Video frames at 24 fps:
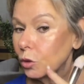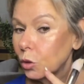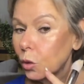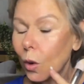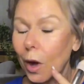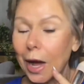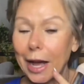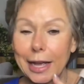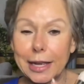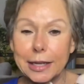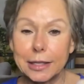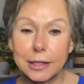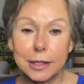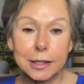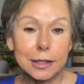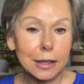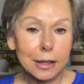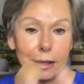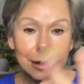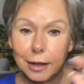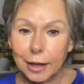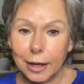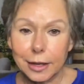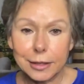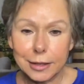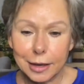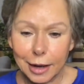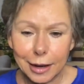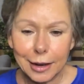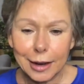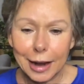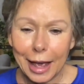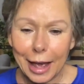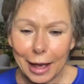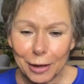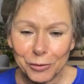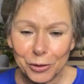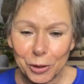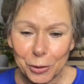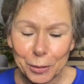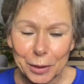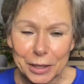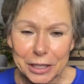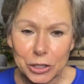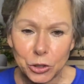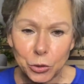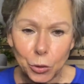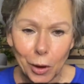twice. It doesn't have to
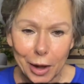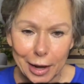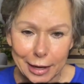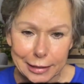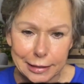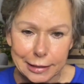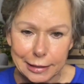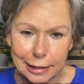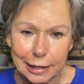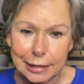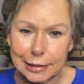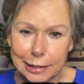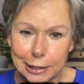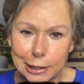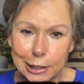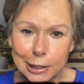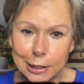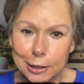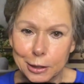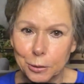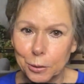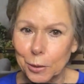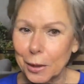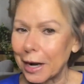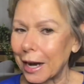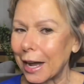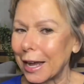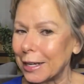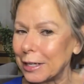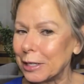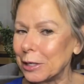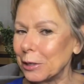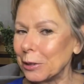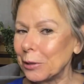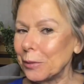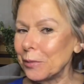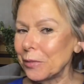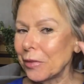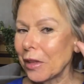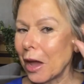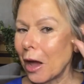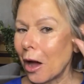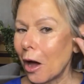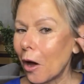be twice. That's just what I do